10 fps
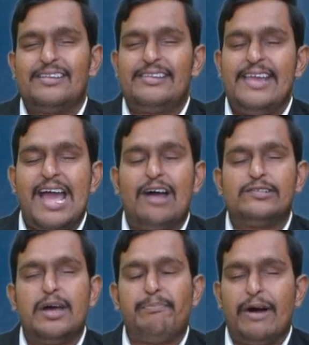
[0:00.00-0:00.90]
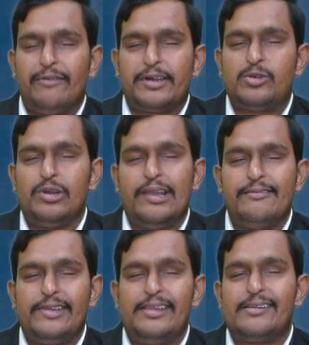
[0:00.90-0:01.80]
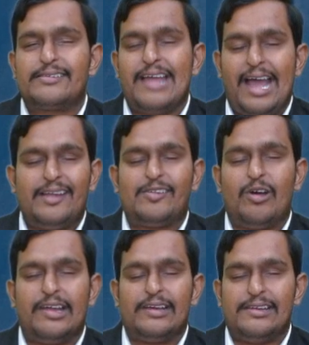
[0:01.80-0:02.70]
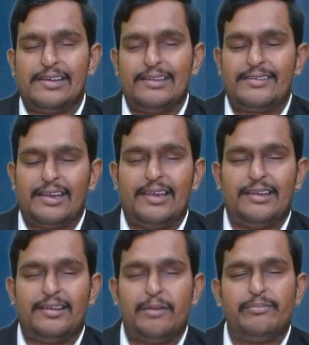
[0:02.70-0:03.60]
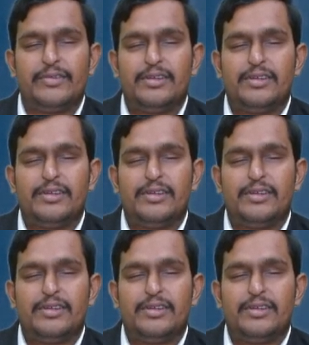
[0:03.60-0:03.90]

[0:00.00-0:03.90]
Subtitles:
They have the power to levy tax on agricultural income,